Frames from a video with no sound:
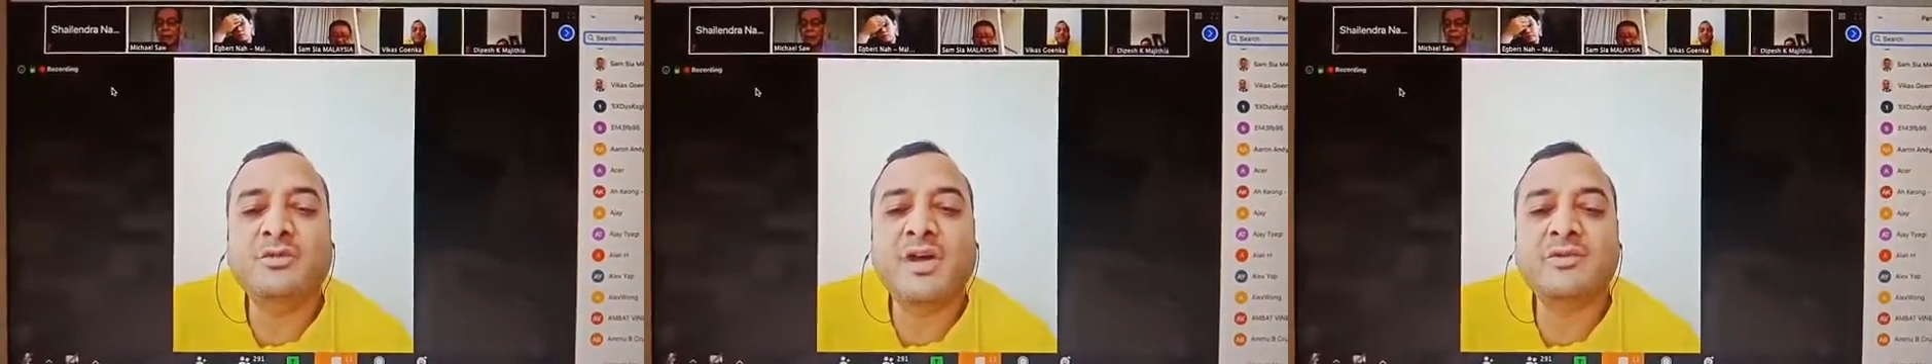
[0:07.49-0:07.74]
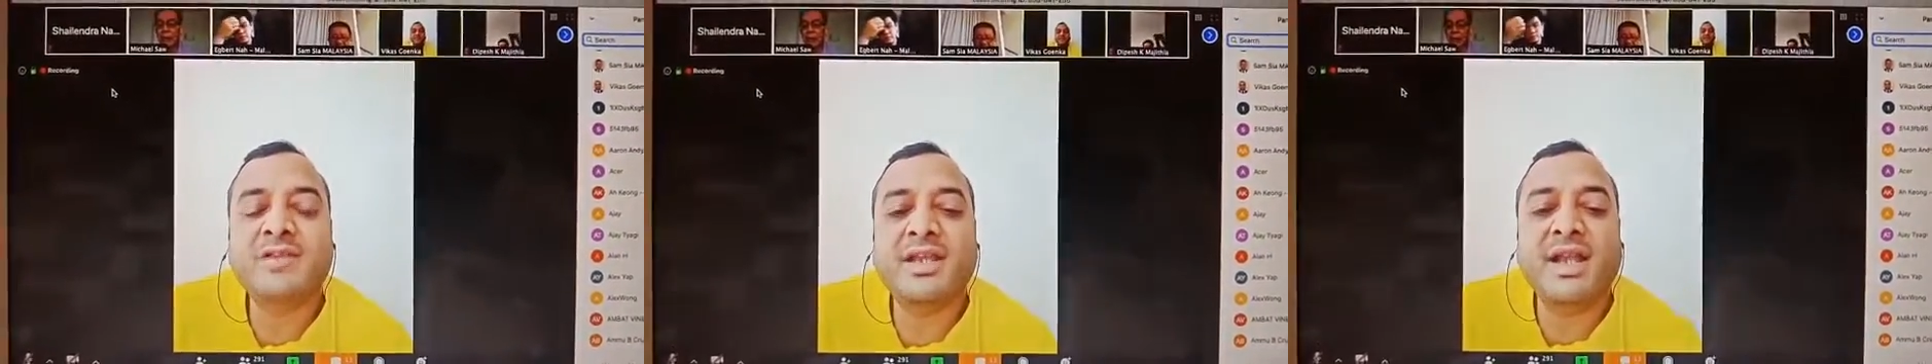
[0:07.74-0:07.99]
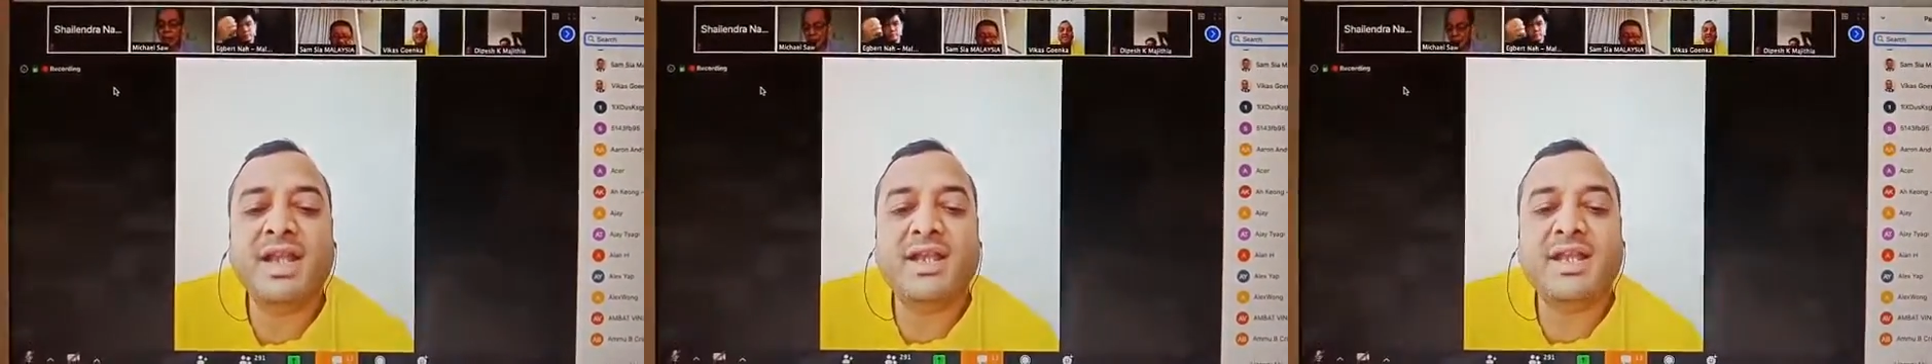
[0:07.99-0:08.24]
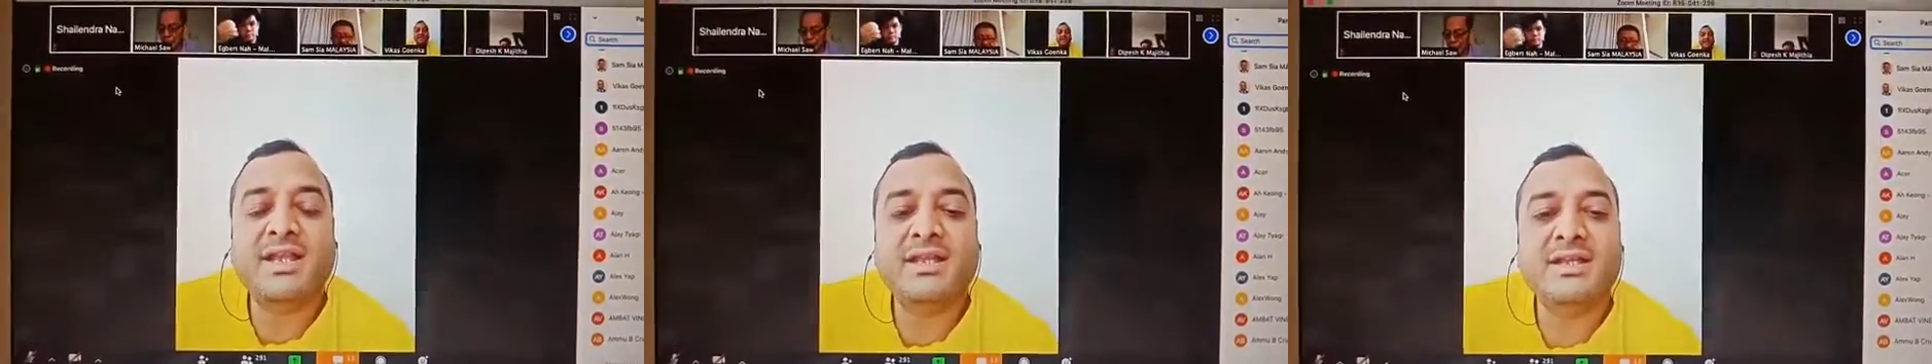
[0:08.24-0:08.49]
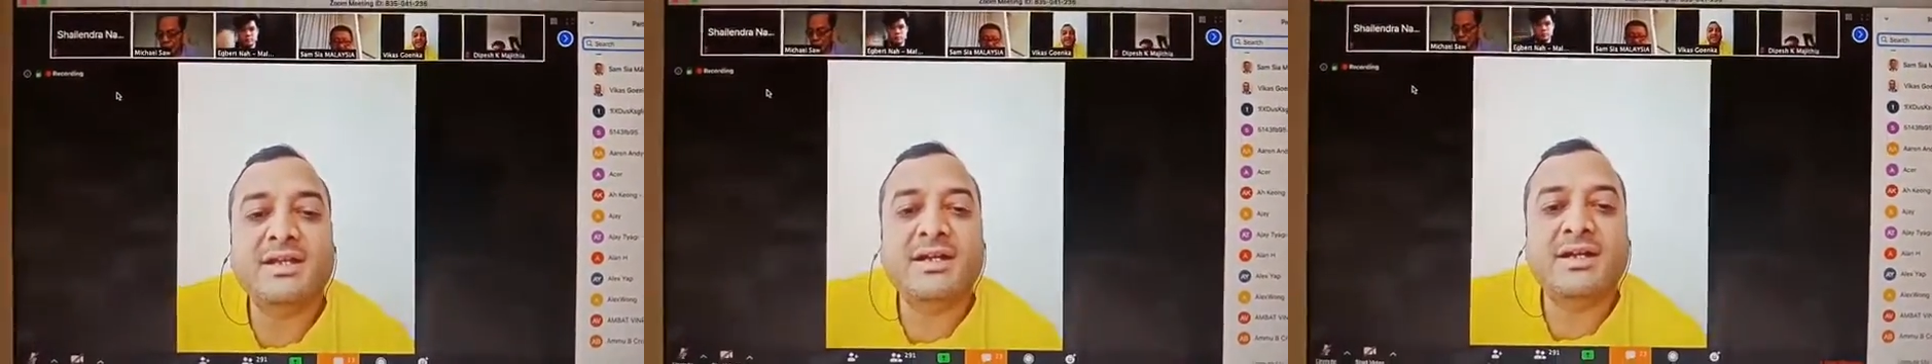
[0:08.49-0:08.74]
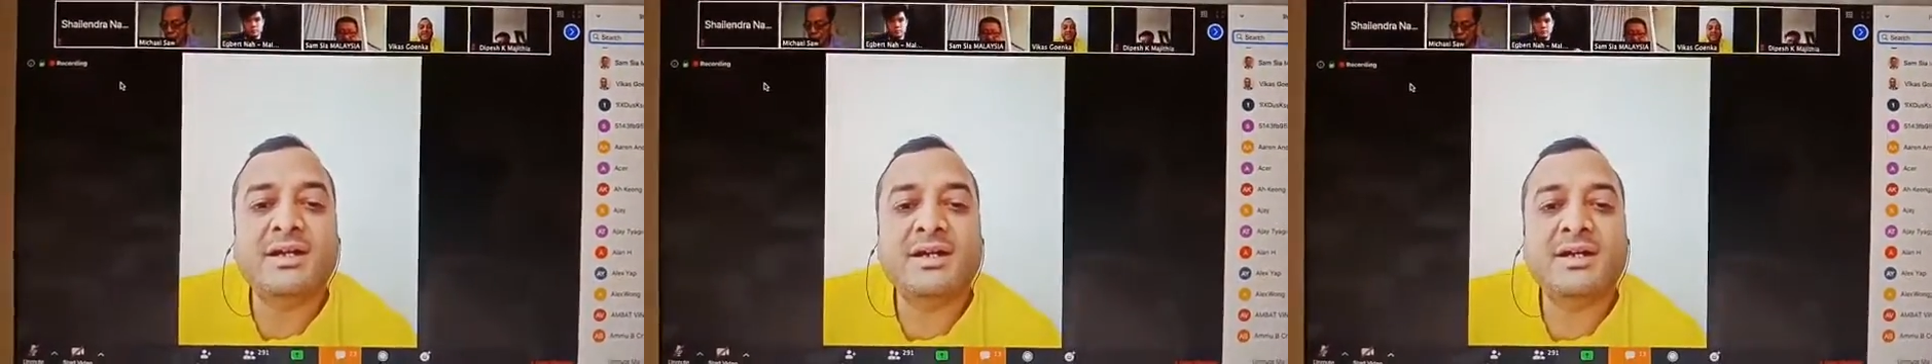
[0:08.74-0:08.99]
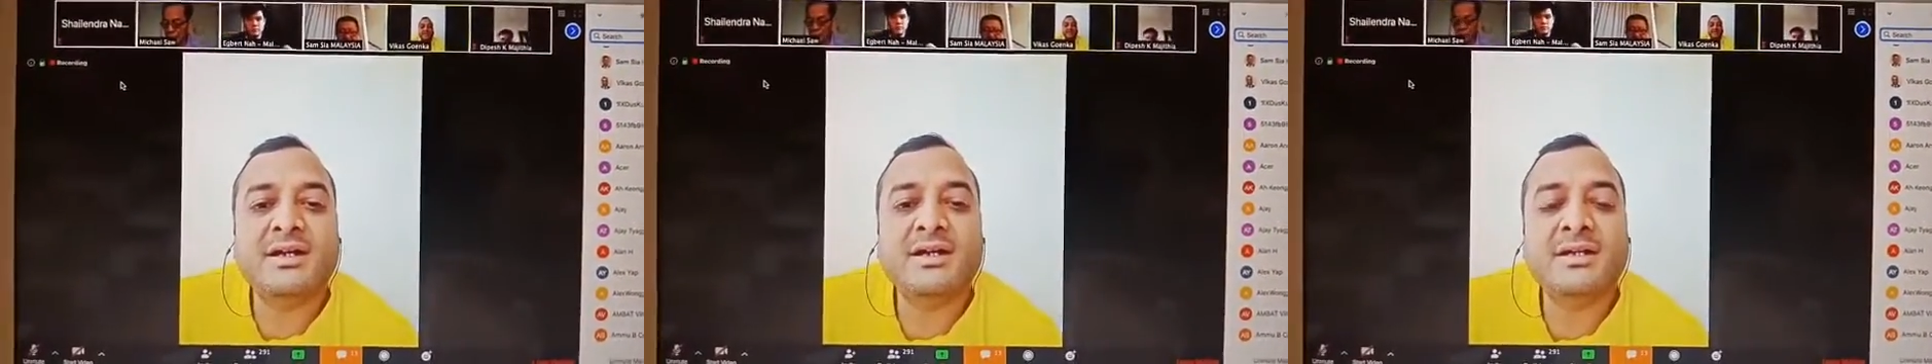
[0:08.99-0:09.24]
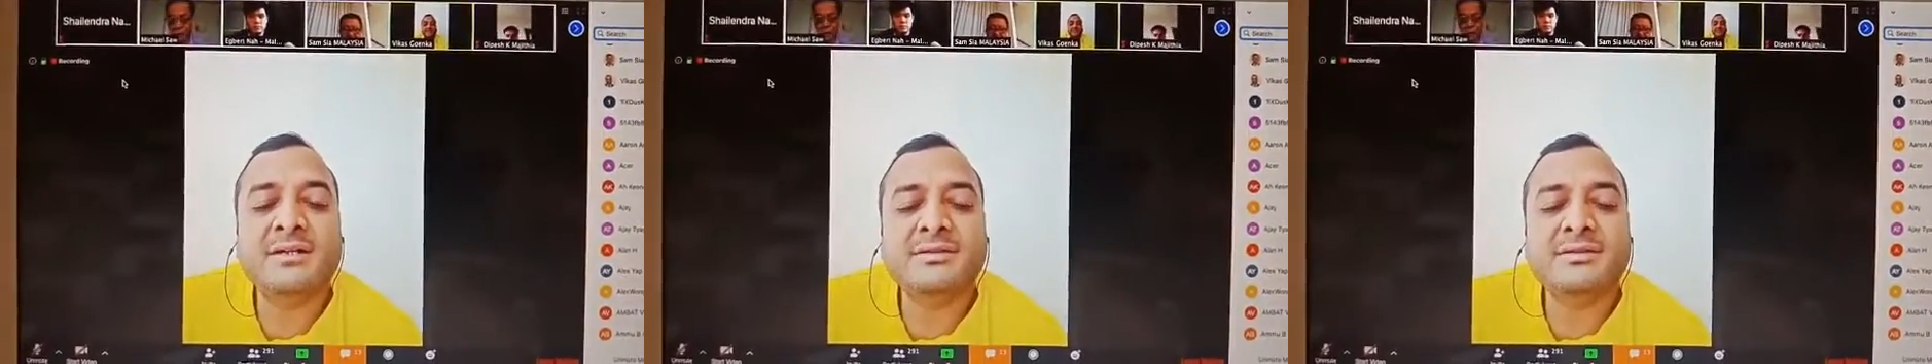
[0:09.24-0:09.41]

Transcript: 2018, uh,